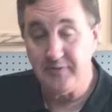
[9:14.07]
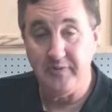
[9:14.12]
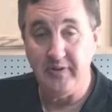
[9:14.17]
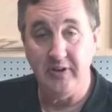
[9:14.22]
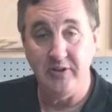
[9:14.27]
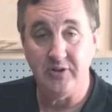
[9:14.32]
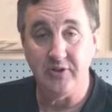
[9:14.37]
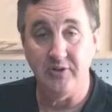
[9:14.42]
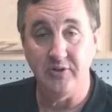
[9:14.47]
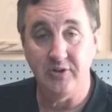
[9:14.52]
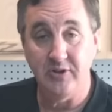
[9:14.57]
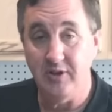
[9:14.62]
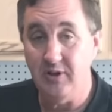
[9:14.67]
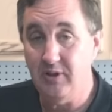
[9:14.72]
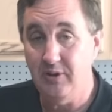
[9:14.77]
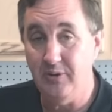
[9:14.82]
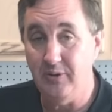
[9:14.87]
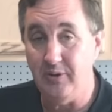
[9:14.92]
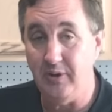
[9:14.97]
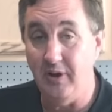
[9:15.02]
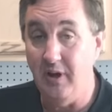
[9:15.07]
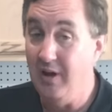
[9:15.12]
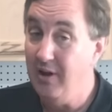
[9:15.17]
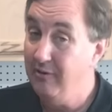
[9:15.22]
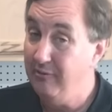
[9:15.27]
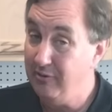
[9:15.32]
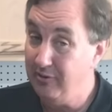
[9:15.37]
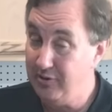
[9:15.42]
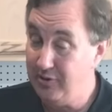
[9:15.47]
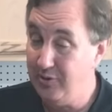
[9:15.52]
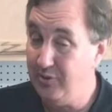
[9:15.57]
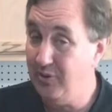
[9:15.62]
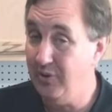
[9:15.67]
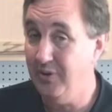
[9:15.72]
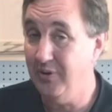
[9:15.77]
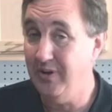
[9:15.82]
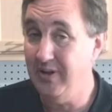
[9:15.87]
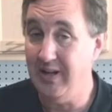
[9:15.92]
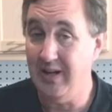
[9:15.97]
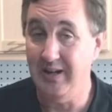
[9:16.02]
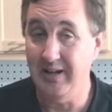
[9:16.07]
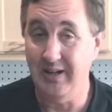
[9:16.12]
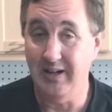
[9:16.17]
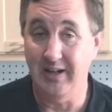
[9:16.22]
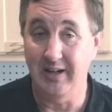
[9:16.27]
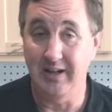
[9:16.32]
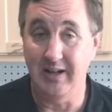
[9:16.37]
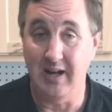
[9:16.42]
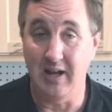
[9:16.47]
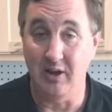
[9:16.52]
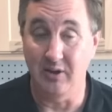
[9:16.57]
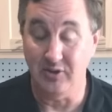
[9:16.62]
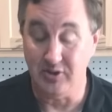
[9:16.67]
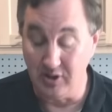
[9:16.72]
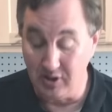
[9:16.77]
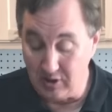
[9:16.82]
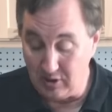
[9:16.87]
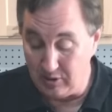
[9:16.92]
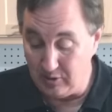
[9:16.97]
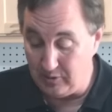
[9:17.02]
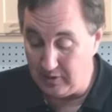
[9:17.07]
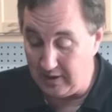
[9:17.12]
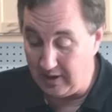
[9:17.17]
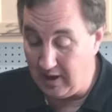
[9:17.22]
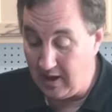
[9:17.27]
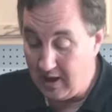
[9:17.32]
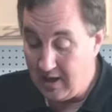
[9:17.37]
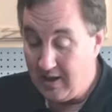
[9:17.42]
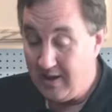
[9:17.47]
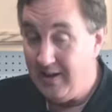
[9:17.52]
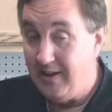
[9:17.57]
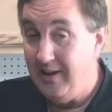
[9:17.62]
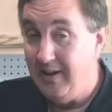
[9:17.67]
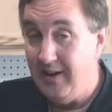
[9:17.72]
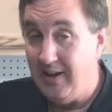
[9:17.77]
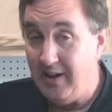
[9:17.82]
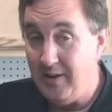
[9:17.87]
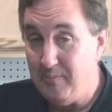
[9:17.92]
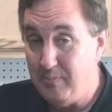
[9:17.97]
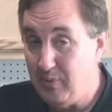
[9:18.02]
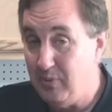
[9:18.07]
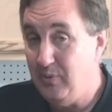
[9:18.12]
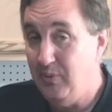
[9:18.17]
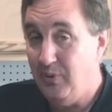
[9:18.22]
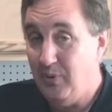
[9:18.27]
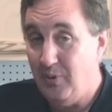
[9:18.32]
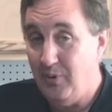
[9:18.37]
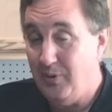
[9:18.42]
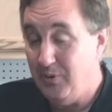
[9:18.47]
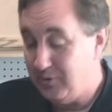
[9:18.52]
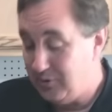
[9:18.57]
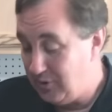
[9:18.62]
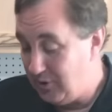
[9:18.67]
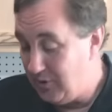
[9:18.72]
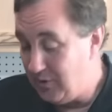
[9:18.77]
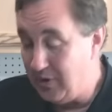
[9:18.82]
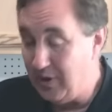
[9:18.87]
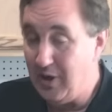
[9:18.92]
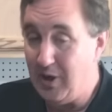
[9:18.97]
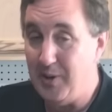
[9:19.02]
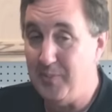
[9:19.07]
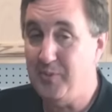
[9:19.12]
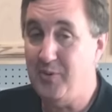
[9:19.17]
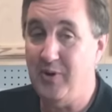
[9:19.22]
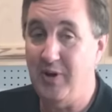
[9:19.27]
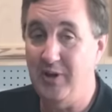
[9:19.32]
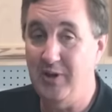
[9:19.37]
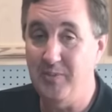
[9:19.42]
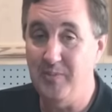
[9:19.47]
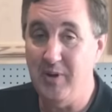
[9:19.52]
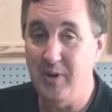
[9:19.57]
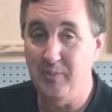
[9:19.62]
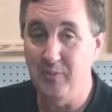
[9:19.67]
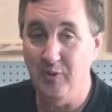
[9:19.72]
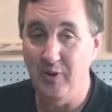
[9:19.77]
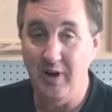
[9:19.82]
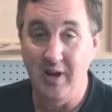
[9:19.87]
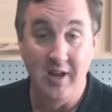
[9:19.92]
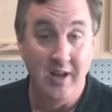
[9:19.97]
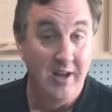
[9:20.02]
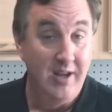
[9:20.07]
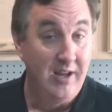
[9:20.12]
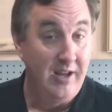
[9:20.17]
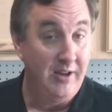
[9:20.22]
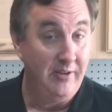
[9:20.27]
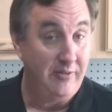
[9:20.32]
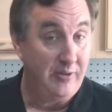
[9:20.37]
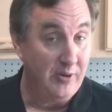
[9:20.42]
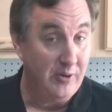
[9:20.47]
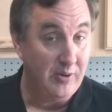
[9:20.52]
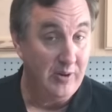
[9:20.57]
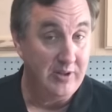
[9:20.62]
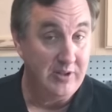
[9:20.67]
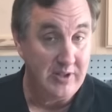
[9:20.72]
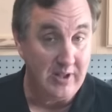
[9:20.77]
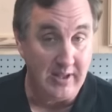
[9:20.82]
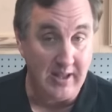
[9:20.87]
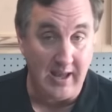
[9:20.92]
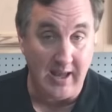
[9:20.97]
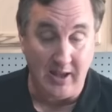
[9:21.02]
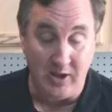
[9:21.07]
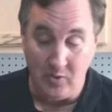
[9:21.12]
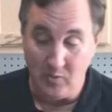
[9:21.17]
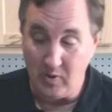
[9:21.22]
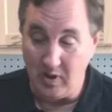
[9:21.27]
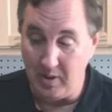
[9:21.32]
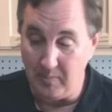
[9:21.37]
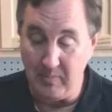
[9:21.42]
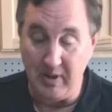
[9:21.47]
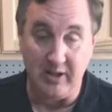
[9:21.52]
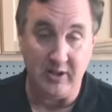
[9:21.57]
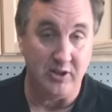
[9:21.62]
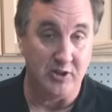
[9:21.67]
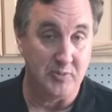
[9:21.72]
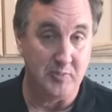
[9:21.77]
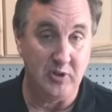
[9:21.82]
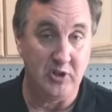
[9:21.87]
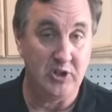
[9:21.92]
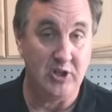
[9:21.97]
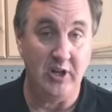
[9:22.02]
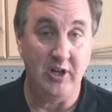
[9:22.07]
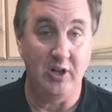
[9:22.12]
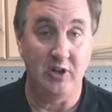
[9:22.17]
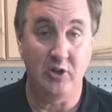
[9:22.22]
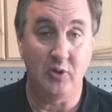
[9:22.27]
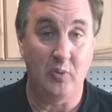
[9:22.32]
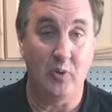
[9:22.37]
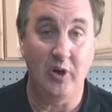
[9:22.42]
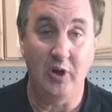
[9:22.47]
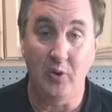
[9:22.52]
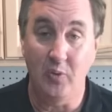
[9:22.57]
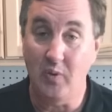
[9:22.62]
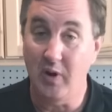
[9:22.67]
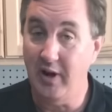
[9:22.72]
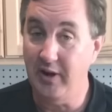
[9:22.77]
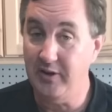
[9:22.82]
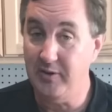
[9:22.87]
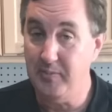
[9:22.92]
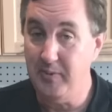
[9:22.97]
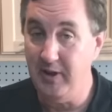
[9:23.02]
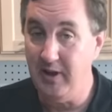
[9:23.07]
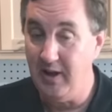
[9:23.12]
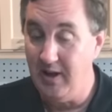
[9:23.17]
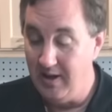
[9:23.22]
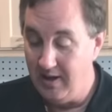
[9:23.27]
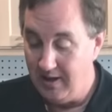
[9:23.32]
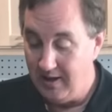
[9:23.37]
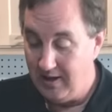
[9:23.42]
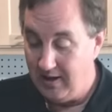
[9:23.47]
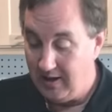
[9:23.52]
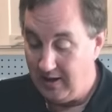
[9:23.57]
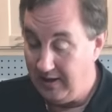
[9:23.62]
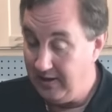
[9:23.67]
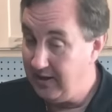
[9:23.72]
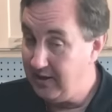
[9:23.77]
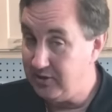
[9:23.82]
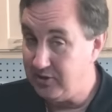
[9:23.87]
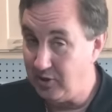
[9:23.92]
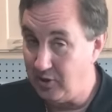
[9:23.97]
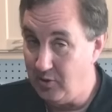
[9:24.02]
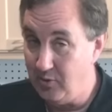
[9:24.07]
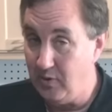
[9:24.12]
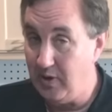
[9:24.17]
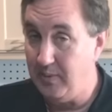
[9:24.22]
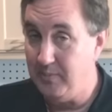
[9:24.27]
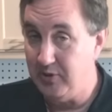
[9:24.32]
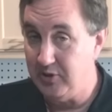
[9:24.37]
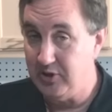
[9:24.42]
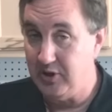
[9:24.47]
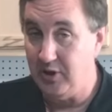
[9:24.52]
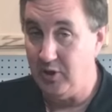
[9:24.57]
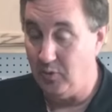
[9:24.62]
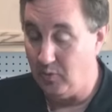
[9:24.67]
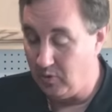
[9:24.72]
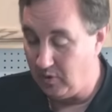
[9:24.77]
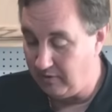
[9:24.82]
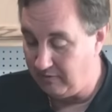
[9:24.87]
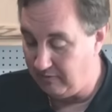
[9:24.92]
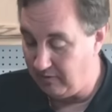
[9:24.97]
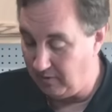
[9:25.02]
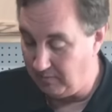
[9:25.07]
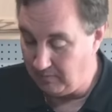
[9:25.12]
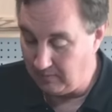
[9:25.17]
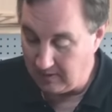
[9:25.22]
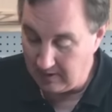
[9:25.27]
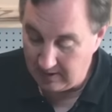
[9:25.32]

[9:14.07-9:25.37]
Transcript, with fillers: features included for $299, including a bootloader so you can upgrade the memory if you're into that, you want to make this machine into what you want it to be. I think it's a great machine to work from.